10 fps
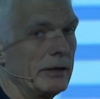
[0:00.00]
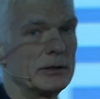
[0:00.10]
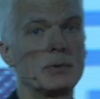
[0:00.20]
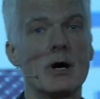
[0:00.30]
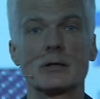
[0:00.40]
at the
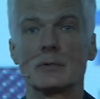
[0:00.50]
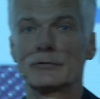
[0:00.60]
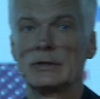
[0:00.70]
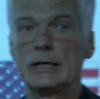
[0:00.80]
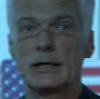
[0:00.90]
bottom of
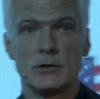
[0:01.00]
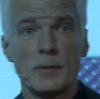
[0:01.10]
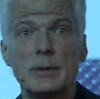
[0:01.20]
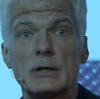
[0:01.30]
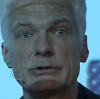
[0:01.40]
the league. Not
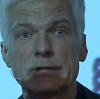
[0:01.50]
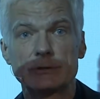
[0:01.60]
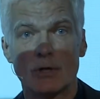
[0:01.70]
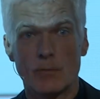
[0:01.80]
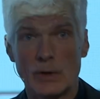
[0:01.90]
because things
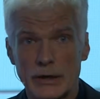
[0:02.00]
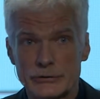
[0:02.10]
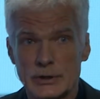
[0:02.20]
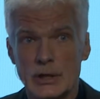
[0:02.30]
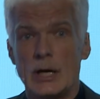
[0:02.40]
go
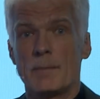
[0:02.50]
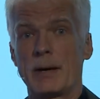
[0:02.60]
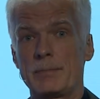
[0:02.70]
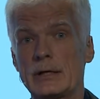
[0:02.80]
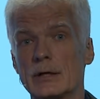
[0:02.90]
worse,
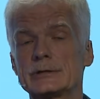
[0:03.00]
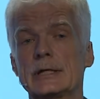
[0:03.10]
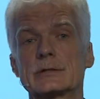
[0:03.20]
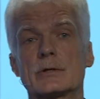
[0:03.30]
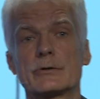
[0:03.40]
but because
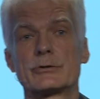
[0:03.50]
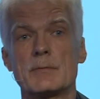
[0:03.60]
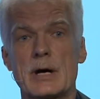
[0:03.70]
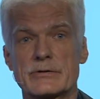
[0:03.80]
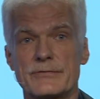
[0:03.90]
things got so
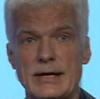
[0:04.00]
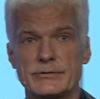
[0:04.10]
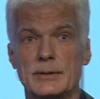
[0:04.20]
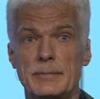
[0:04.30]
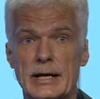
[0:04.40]
much
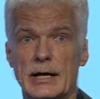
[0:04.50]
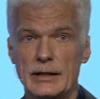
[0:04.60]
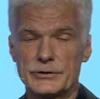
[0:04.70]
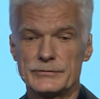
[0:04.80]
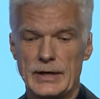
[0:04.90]
faster, better
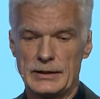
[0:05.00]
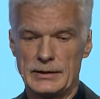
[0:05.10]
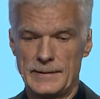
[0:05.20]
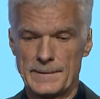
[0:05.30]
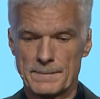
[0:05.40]
elsewhere.
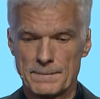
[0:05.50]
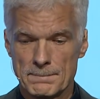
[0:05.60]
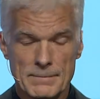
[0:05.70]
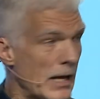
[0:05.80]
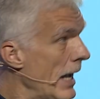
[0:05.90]

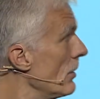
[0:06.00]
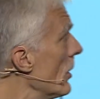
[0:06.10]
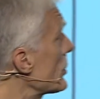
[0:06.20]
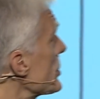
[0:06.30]
And you look to